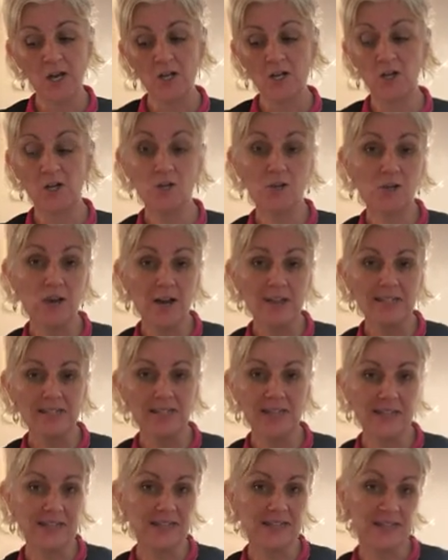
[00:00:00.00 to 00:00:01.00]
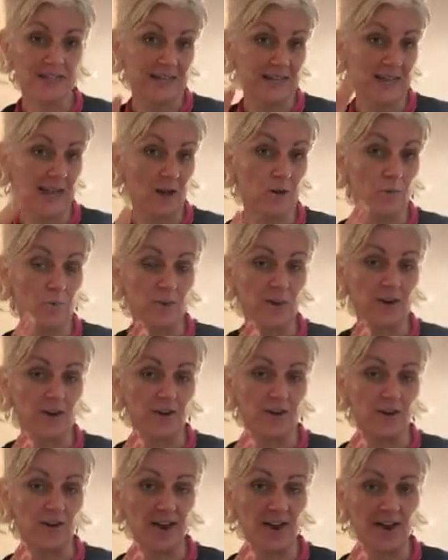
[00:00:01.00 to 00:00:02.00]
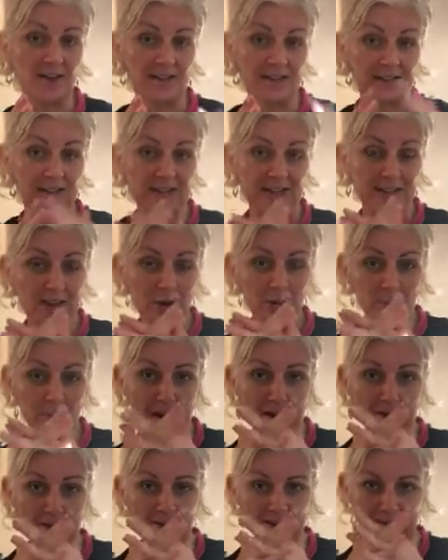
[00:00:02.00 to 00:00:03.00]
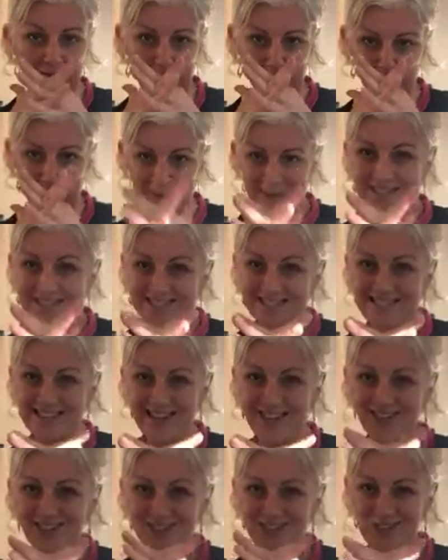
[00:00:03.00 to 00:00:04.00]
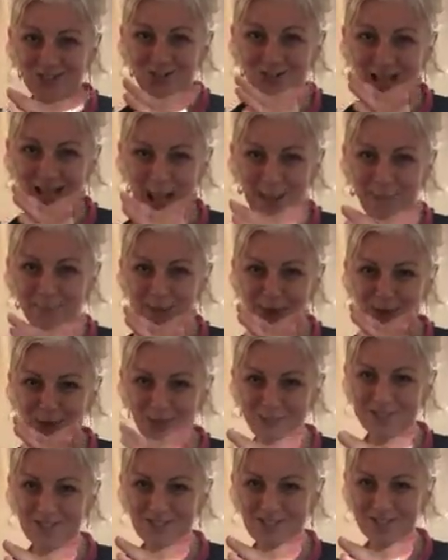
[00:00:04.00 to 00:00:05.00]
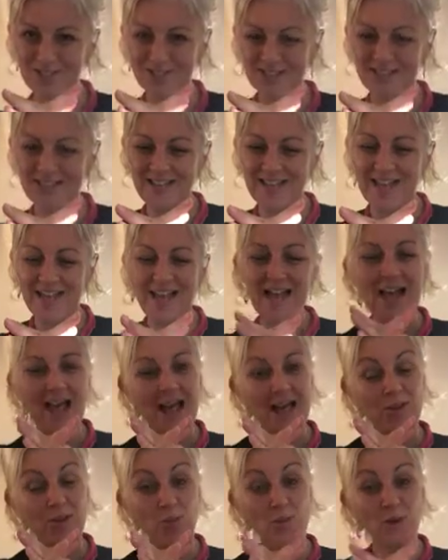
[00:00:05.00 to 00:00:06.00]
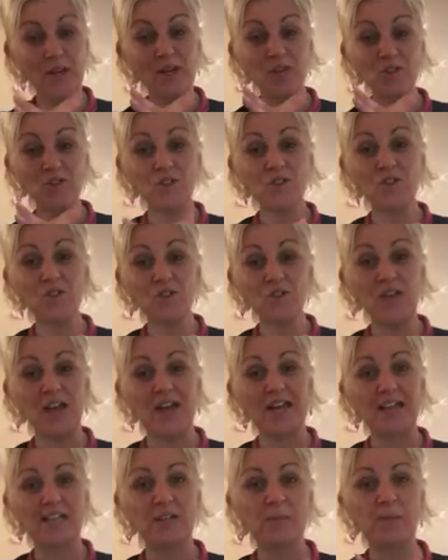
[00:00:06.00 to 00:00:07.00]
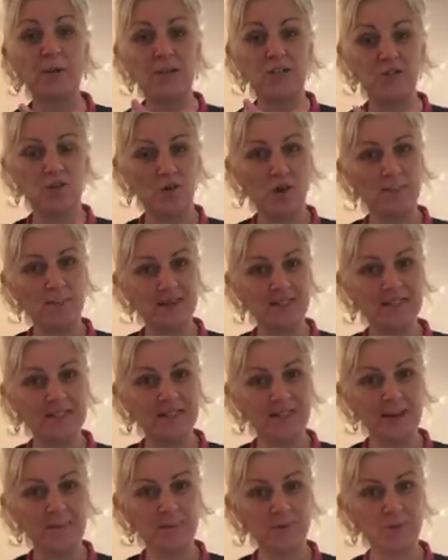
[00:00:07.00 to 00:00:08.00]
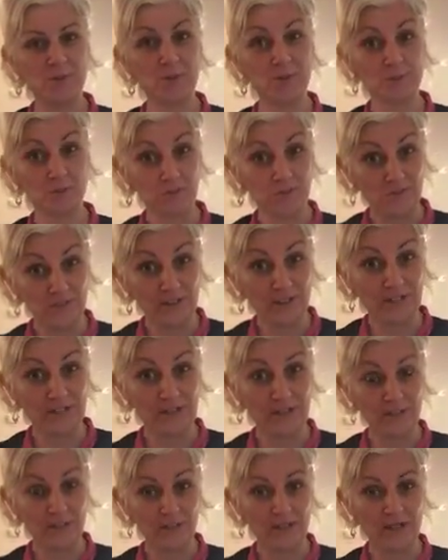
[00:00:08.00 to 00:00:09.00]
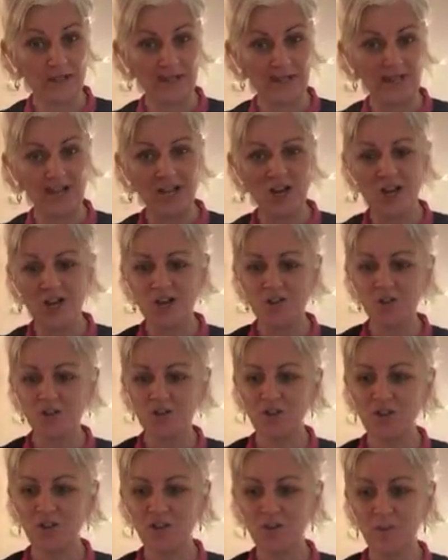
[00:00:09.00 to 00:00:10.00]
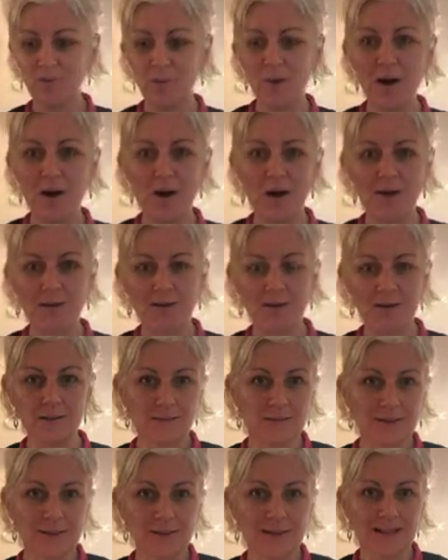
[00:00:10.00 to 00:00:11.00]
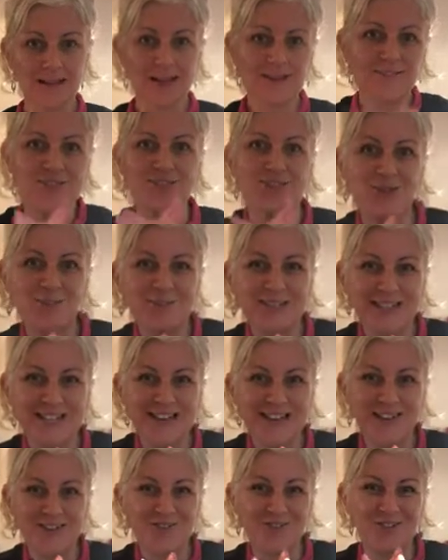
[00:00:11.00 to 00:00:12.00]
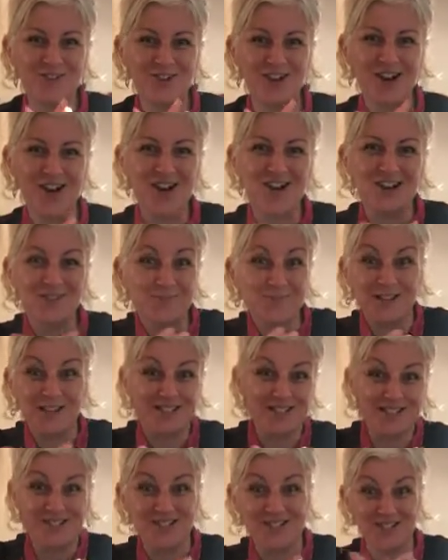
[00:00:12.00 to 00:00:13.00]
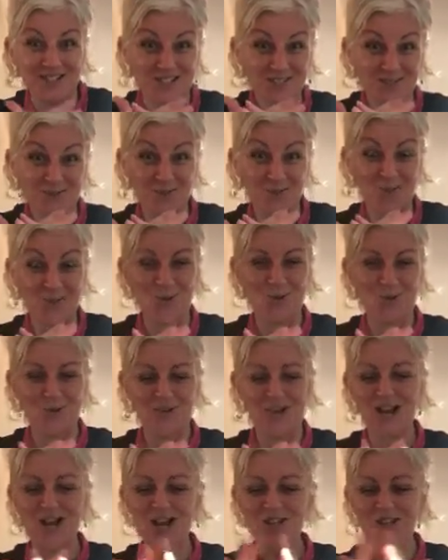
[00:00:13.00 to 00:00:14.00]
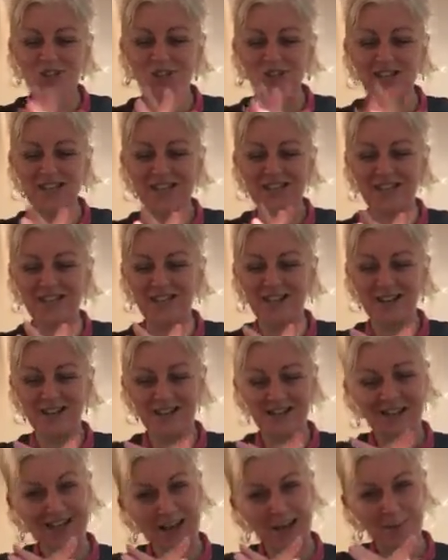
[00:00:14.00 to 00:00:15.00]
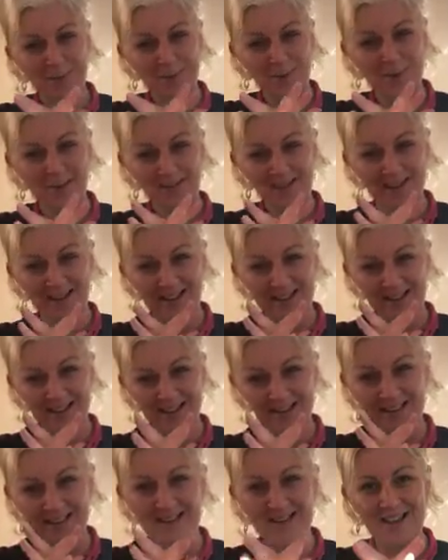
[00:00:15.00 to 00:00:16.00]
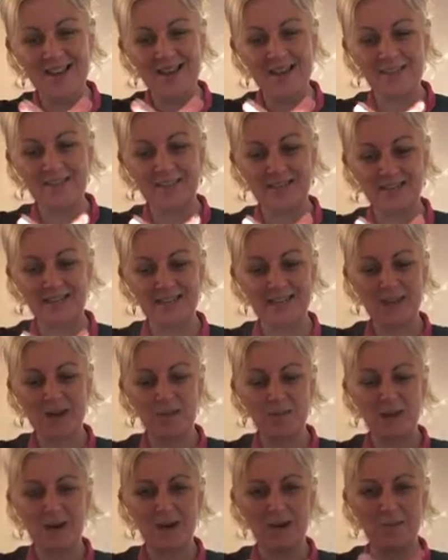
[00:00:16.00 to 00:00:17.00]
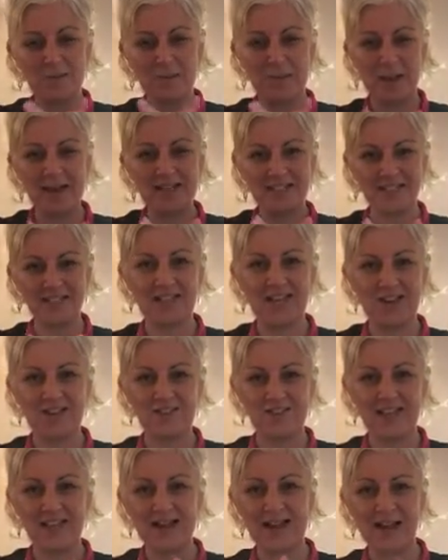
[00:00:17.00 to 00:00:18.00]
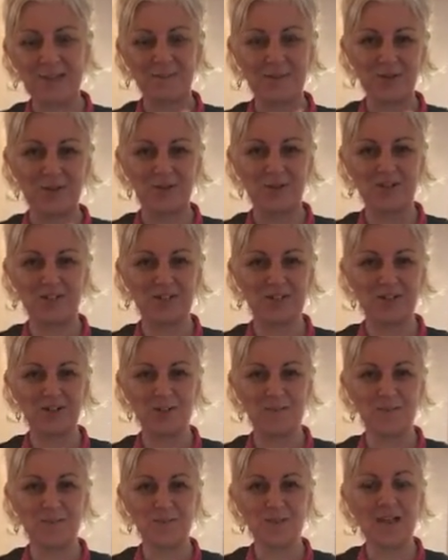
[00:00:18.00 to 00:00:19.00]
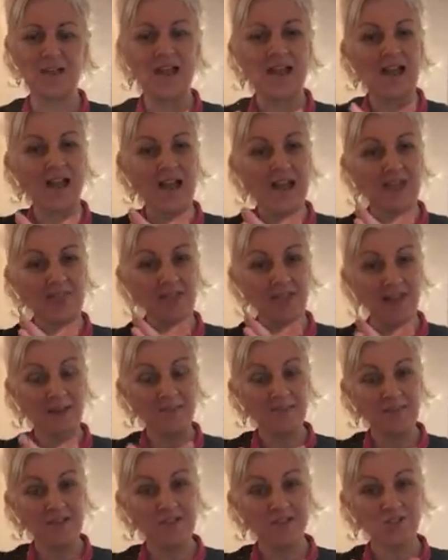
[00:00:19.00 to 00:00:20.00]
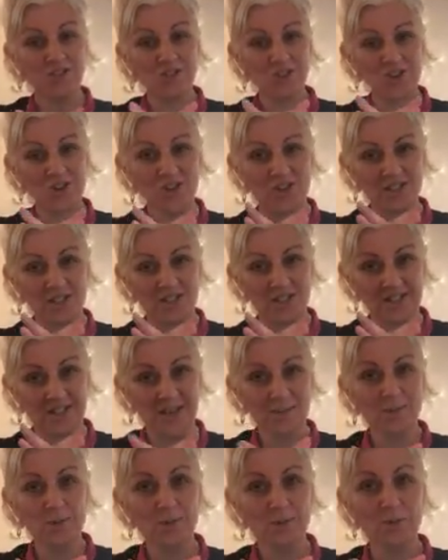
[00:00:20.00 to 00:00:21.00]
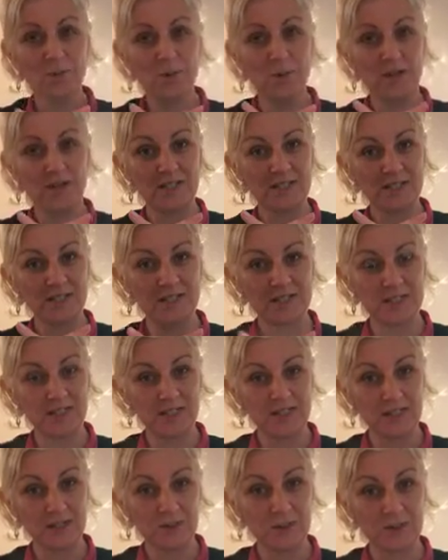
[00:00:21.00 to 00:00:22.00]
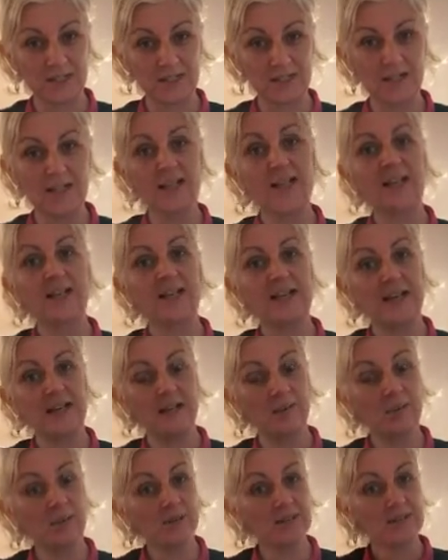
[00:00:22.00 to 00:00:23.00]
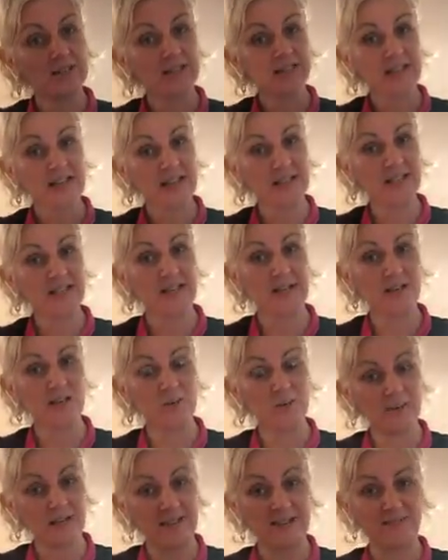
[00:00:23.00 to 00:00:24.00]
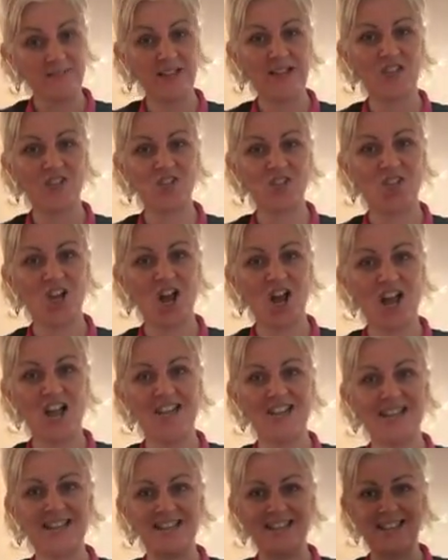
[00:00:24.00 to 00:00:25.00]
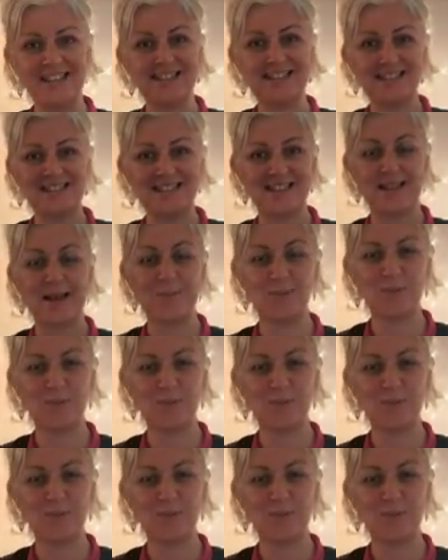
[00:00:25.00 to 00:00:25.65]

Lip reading: you're trying to get the cacao butter and the cacao powder to get back together into those happy crystals. And the way you do that is by dropping the temperature really quickly. So they're apart and it's like they have to jump together for a hug because it's gotten so cold. So you get the cacao butter and the cacao powder back together in that happy crystal. And that means your chocolate's tempered while it's still liquid. Then it will set and it will have that shine and that snap